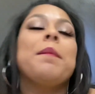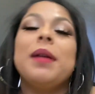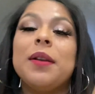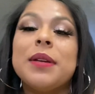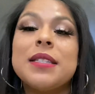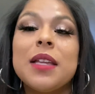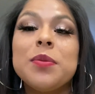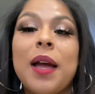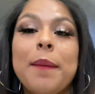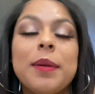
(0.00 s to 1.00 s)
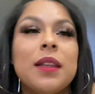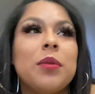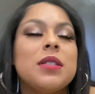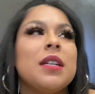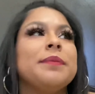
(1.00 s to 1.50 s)
But anyways, that's what happened that
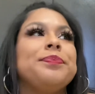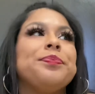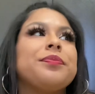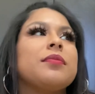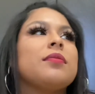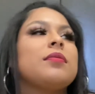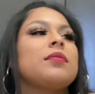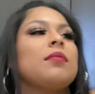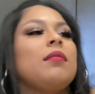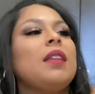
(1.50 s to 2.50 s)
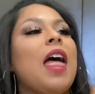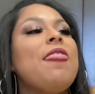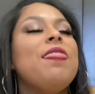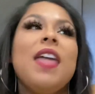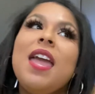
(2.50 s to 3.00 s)
one time.
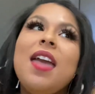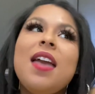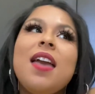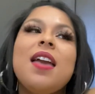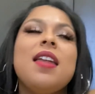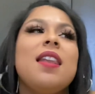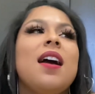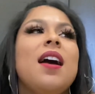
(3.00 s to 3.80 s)
Then,